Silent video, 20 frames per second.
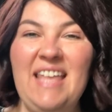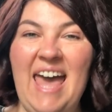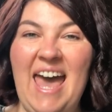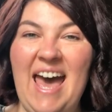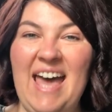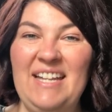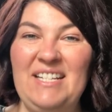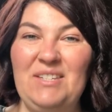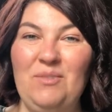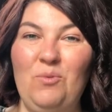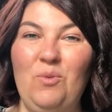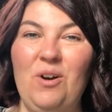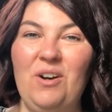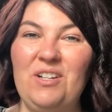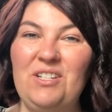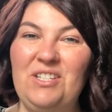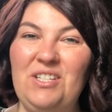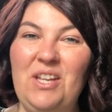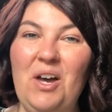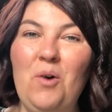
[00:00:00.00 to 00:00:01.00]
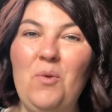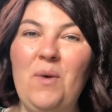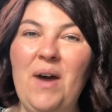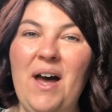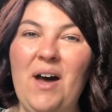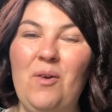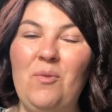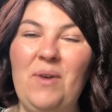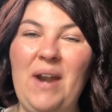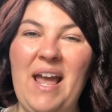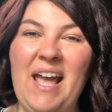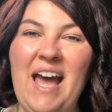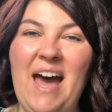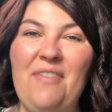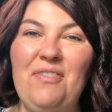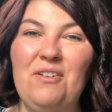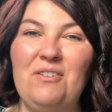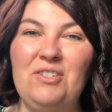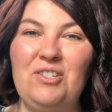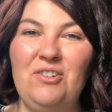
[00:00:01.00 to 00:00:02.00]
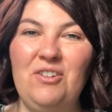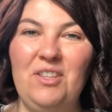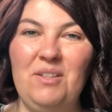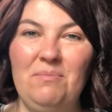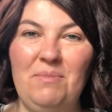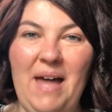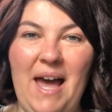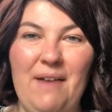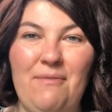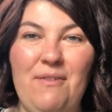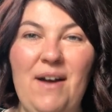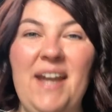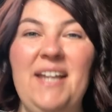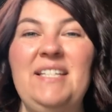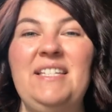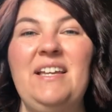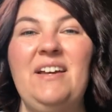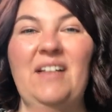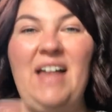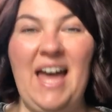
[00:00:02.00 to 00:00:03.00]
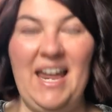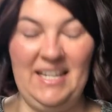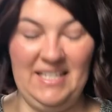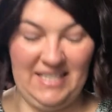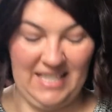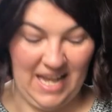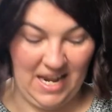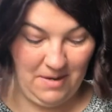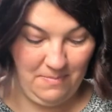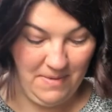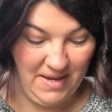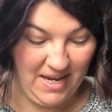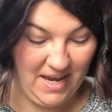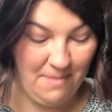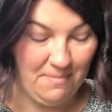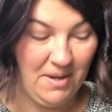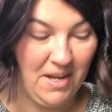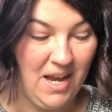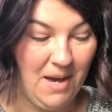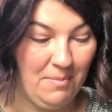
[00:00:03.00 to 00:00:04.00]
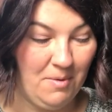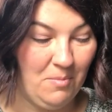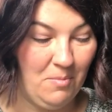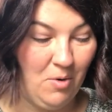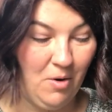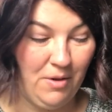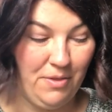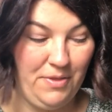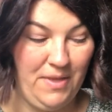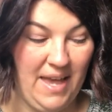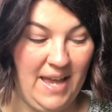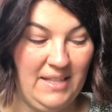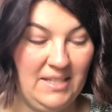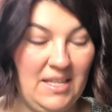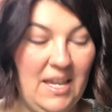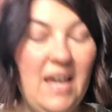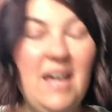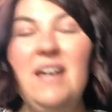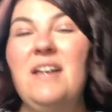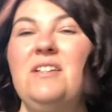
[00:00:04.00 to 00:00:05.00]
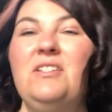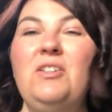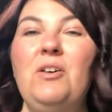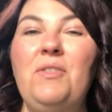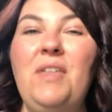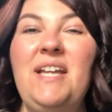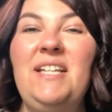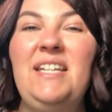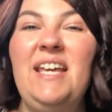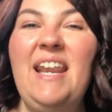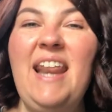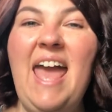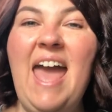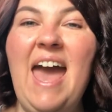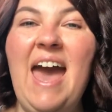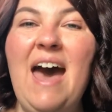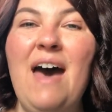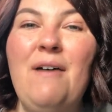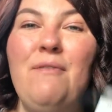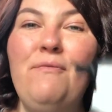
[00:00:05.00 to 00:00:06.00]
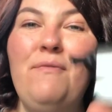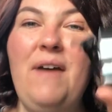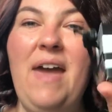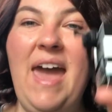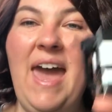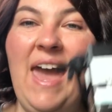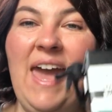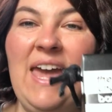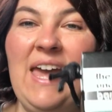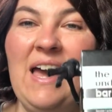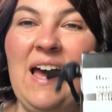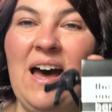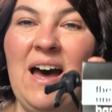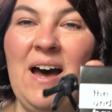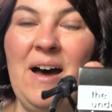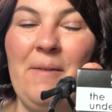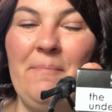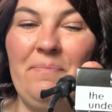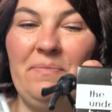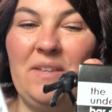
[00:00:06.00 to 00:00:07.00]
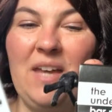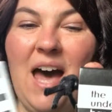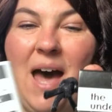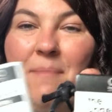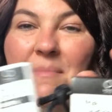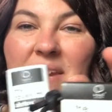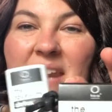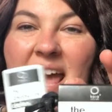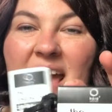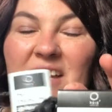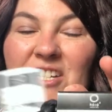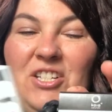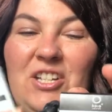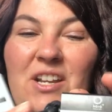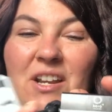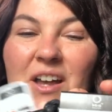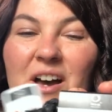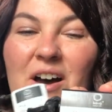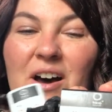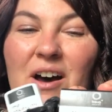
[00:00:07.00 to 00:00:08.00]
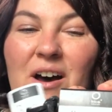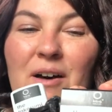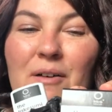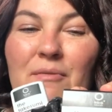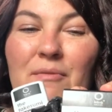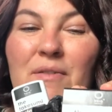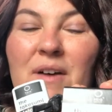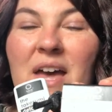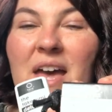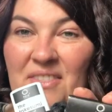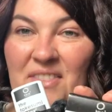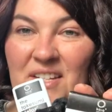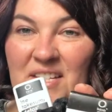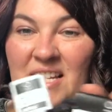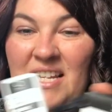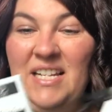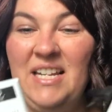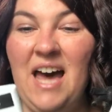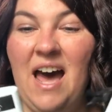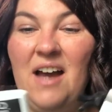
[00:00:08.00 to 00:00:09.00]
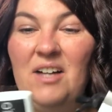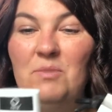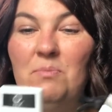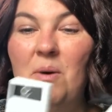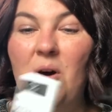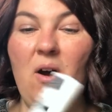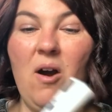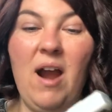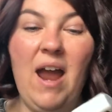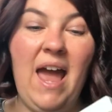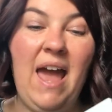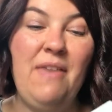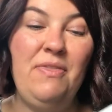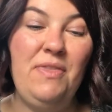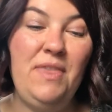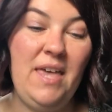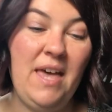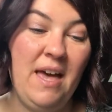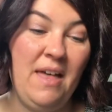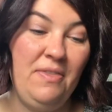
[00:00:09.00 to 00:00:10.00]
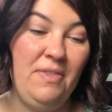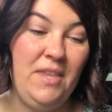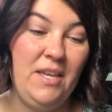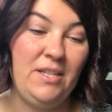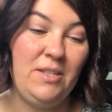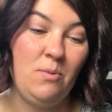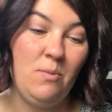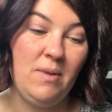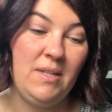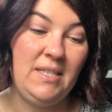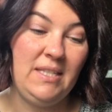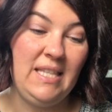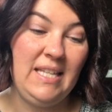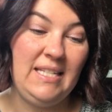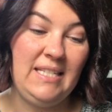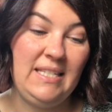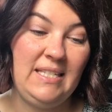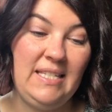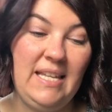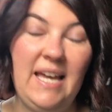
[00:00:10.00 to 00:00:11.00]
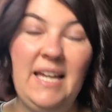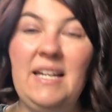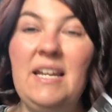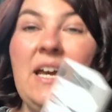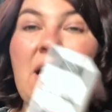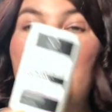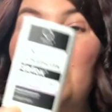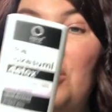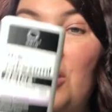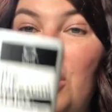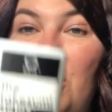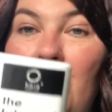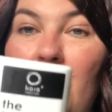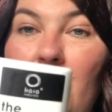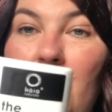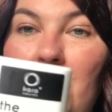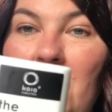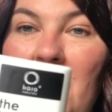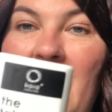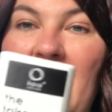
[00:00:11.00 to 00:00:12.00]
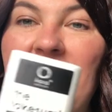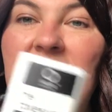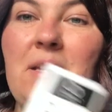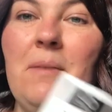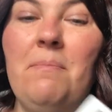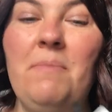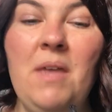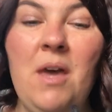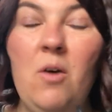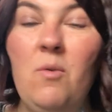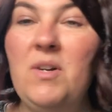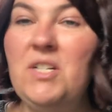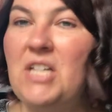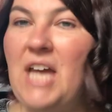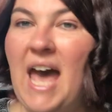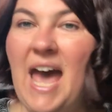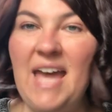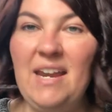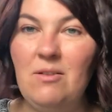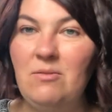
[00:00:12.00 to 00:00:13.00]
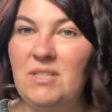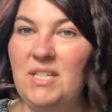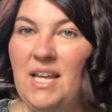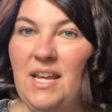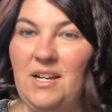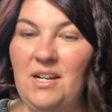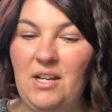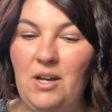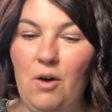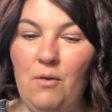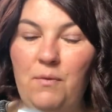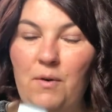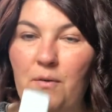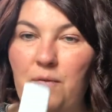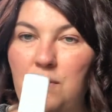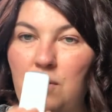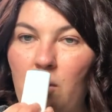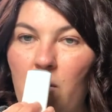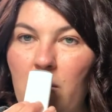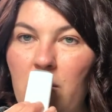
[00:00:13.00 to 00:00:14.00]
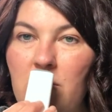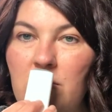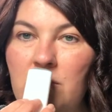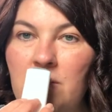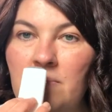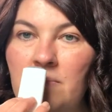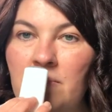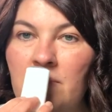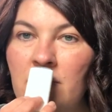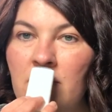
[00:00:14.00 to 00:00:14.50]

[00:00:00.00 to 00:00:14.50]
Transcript: that worked so well when I got those during the Black Friday sale, I decided to pick up a couple more things. So they did have a um, combination of the detox bar and then this was the scent Sakura Blossom, which I don't tend to go for florals